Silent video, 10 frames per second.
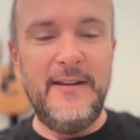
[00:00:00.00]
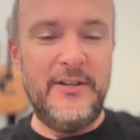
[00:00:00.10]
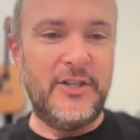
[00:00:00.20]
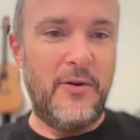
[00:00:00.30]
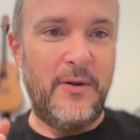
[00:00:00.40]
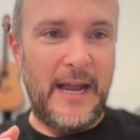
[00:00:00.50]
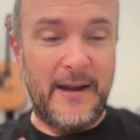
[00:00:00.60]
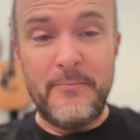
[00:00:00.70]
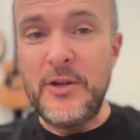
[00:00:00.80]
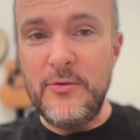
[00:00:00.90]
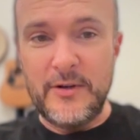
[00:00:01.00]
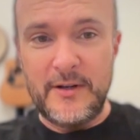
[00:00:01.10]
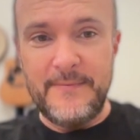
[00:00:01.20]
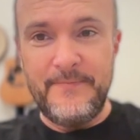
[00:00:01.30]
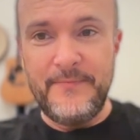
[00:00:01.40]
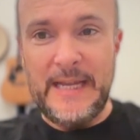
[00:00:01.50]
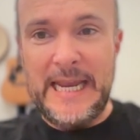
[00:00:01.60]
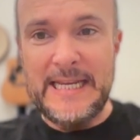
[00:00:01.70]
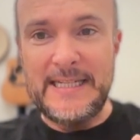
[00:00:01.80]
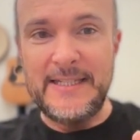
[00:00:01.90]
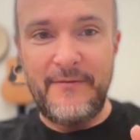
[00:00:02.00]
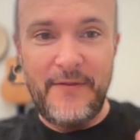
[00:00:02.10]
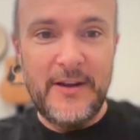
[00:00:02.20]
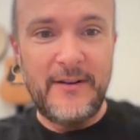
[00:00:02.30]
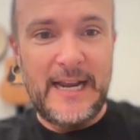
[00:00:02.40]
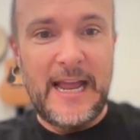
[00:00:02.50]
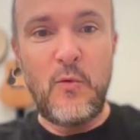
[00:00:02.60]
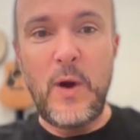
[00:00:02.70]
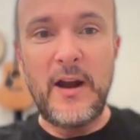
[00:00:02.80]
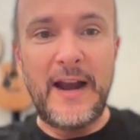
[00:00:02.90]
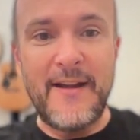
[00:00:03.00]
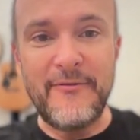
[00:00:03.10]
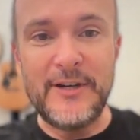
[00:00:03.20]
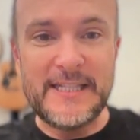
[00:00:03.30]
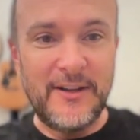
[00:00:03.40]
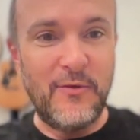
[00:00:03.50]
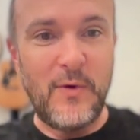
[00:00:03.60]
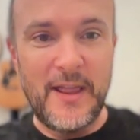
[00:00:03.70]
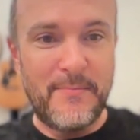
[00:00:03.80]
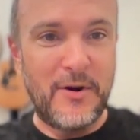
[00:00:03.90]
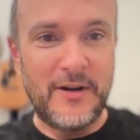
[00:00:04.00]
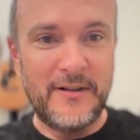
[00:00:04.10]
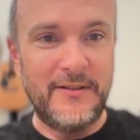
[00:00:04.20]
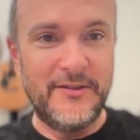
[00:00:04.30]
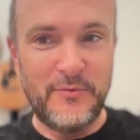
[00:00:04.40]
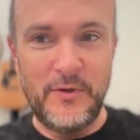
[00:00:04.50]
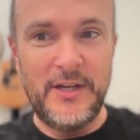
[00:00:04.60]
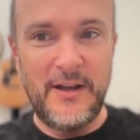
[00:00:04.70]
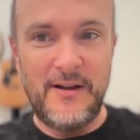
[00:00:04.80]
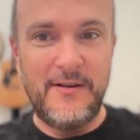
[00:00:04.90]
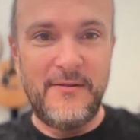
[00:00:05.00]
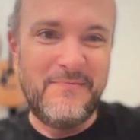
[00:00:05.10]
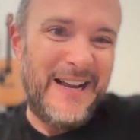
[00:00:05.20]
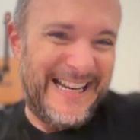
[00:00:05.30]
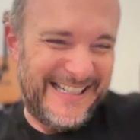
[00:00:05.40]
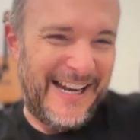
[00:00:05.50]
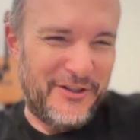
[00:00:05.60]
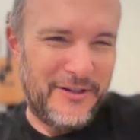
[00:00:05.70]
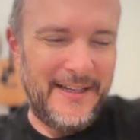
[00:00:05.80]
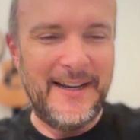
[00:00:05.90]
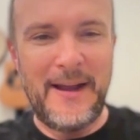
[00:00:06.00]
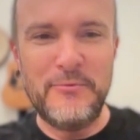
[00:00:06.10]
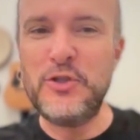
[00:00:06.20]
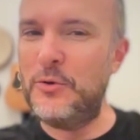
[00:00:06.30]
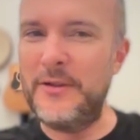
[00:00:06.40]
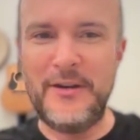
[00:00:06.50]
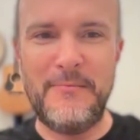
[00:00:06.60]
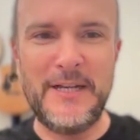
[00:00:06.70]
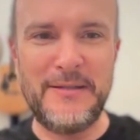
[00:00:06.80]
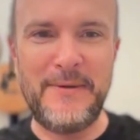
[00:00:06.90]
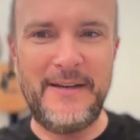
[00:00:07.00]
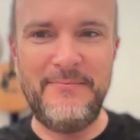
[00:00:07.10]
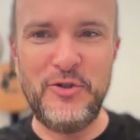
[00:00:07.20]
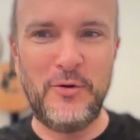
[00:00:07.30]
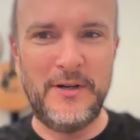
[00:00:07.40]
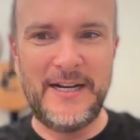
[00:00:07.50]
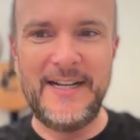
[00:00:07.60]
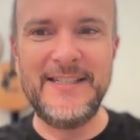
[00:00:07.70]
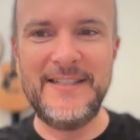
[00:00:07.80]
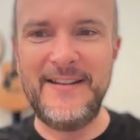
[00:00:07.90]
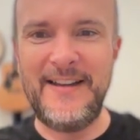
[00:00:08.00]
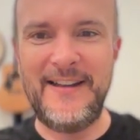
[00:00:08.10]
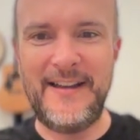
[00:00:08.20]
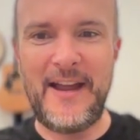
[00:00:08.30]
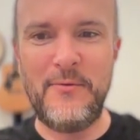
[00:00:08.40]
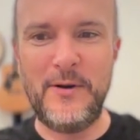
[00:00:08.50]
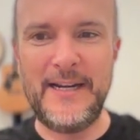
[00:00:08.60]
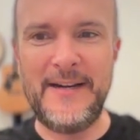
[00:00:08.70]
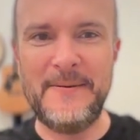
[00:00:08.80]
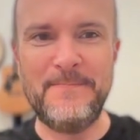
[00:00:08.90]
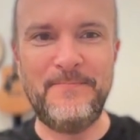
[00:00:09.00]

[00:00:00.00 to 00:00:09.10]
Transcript: So a computer is figuring out where every single one of the particles would go, essentially. I'm sure there must be shortcuts uh, at work here.